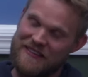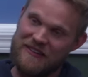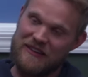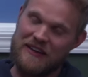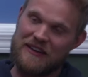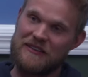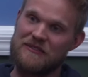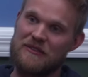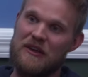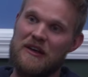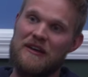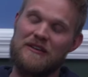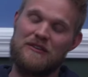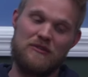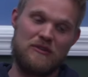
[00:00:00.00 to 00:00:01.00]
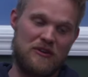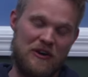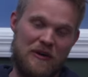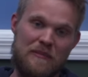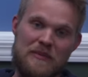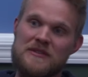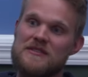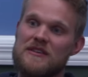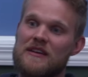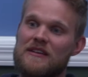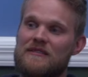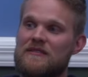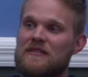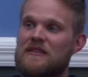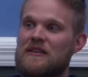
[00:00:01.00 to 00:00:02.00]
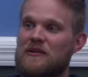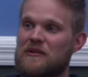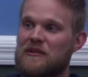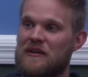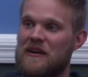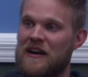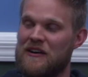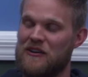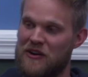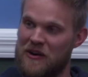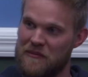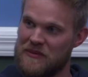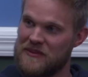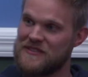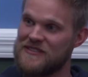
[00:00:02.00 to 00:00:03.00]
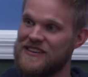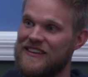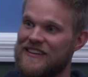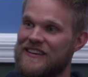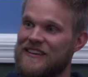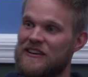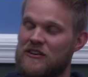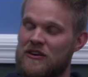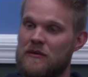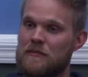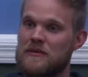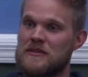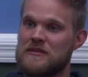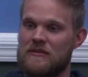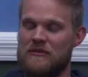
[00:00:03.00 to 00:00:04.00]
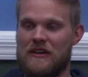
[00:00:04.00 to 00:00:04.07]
like you compensate and compensate and compensate,